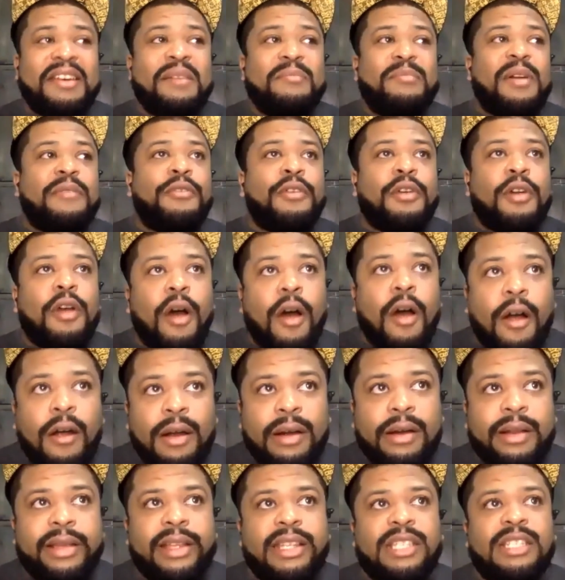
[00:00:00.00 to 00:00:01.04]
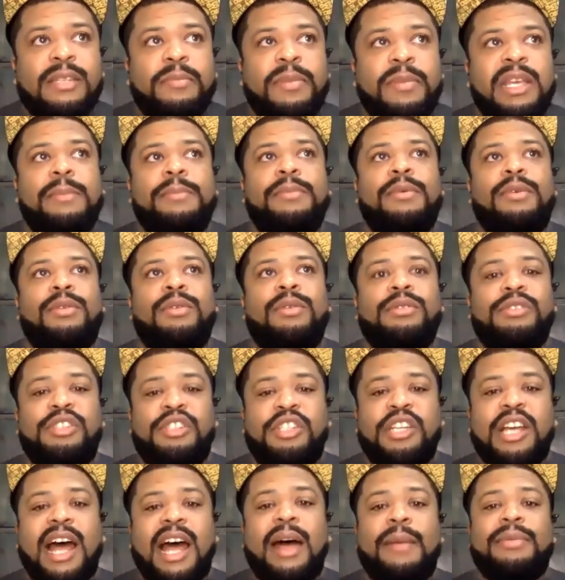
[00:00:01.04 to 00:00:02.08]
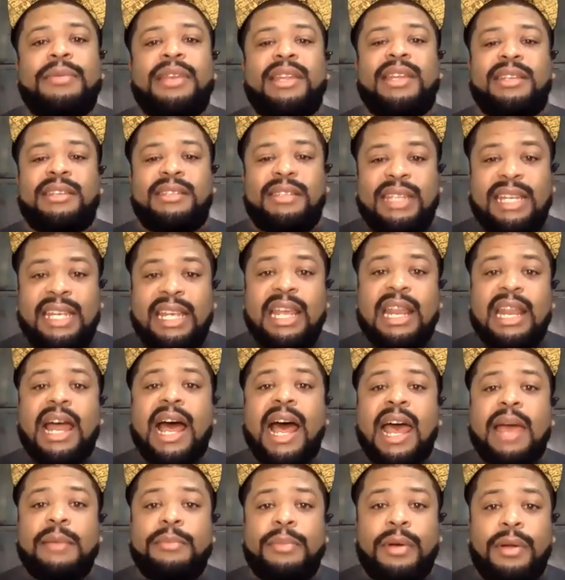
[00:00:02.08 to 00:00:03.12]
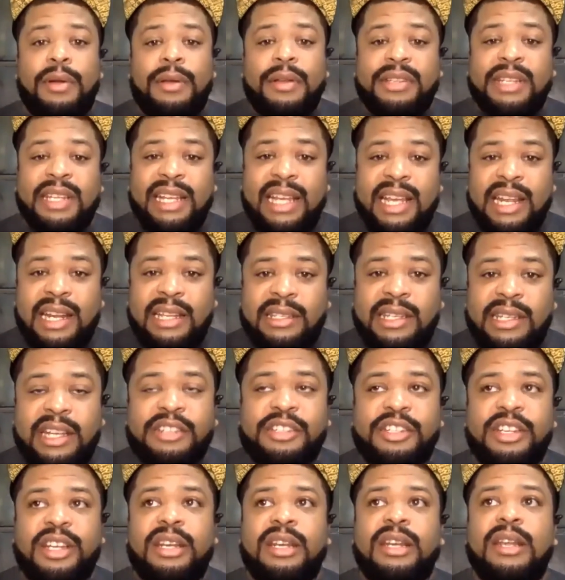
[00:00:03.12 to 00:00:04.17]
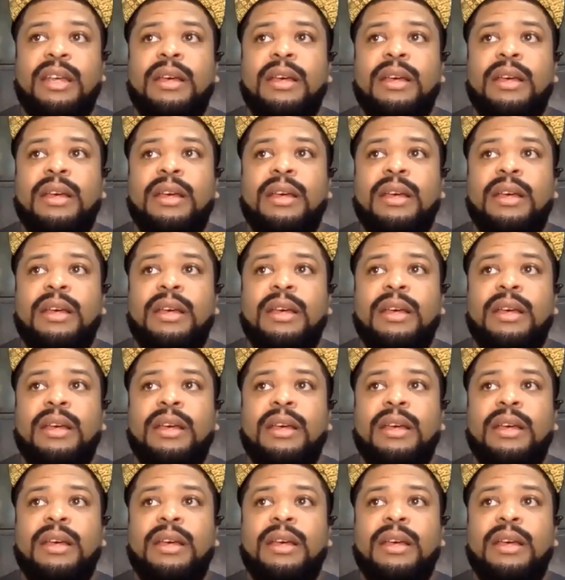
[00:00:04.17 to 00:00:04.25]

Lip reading: But for artists, people whose job it is to get eyeballs and get attention